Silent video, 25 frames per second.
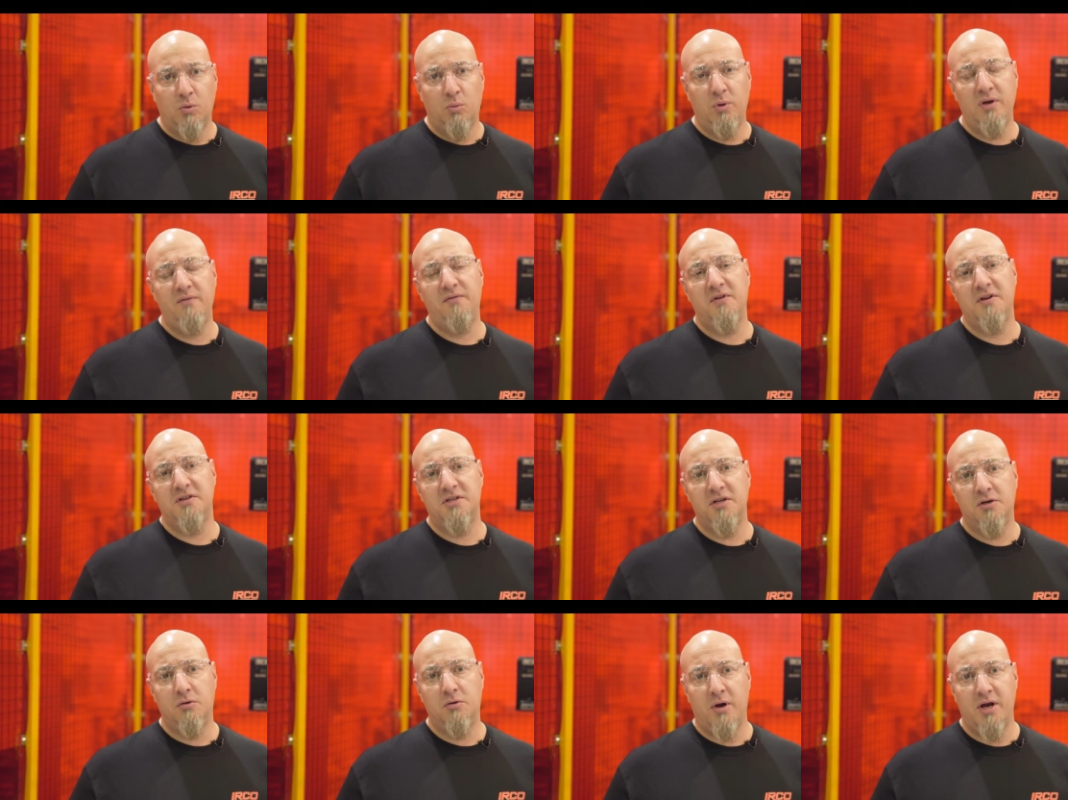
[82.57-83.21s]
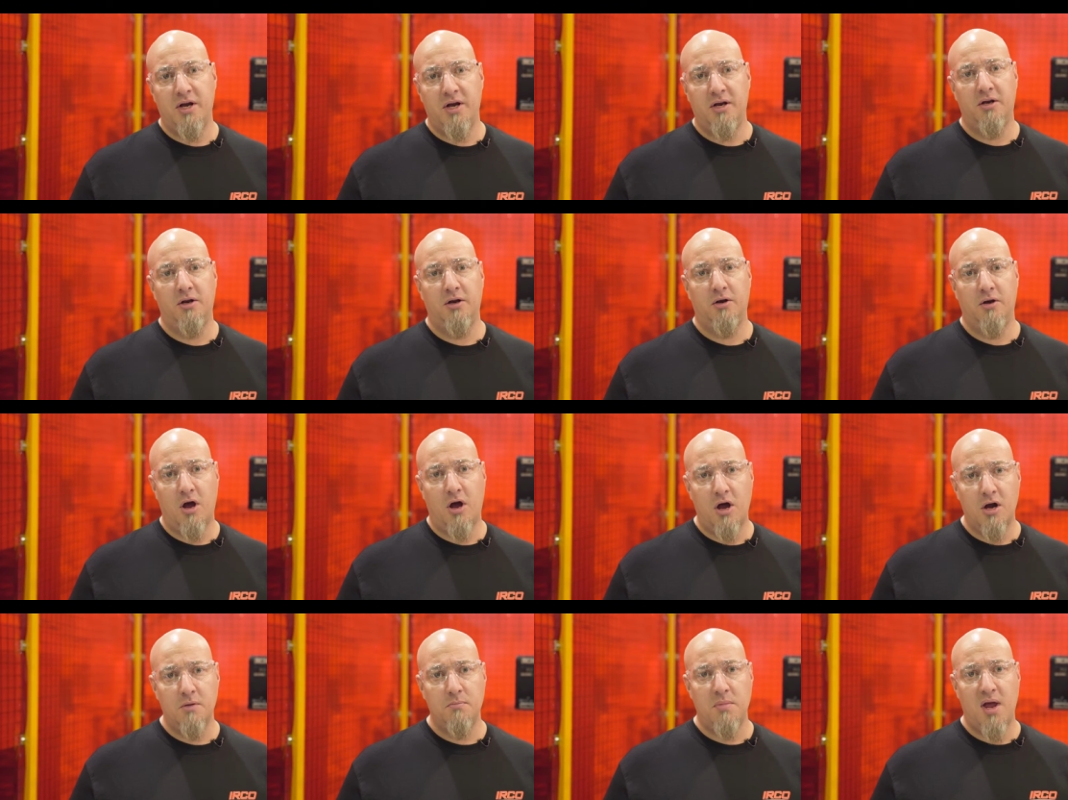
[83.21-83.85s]
we've integrated
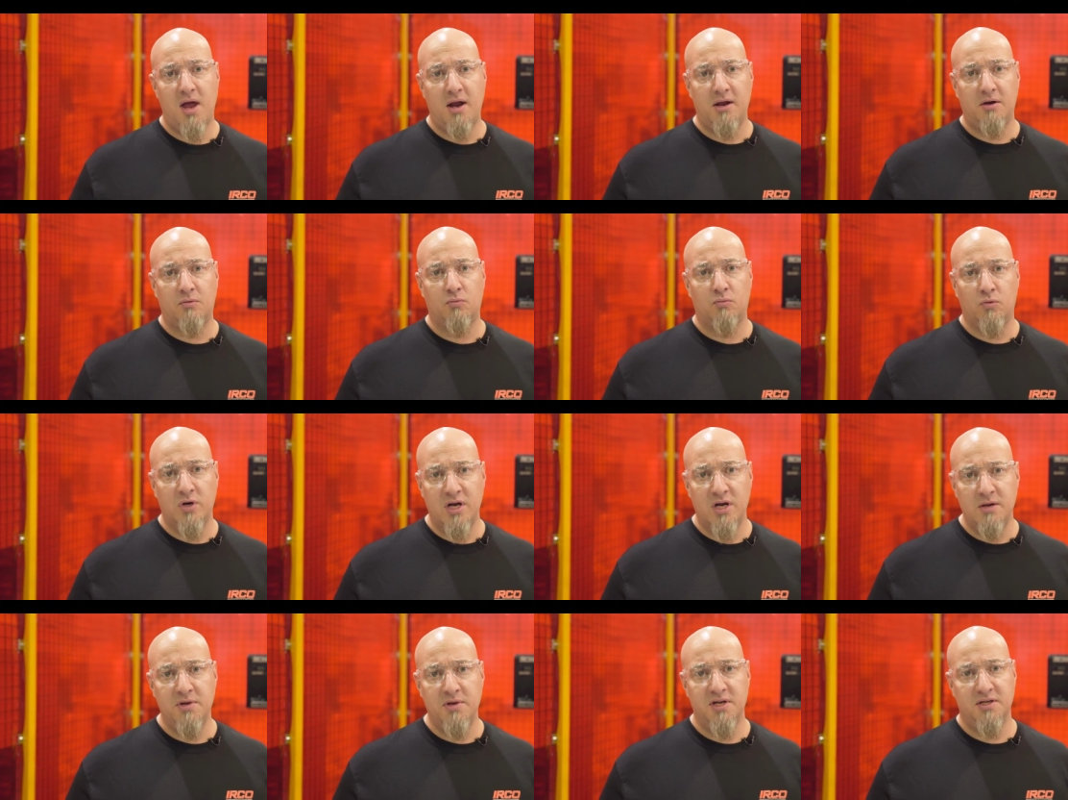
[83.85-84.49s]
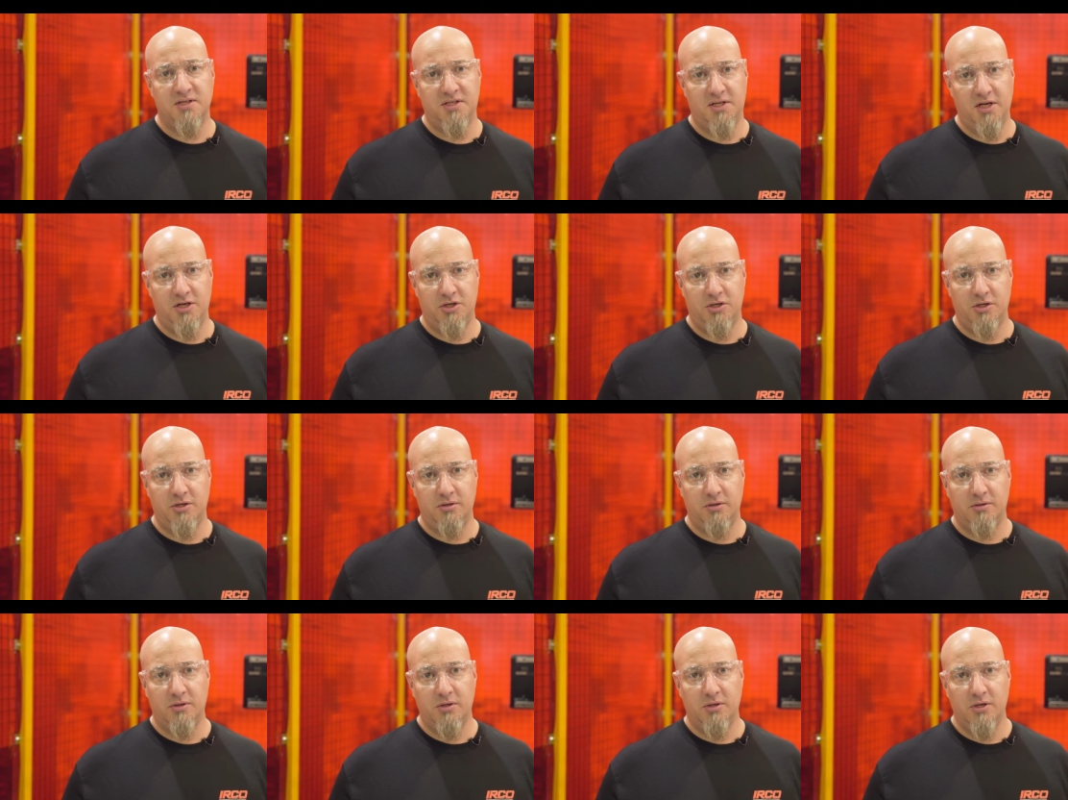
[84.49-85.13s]
an automatic reaming station.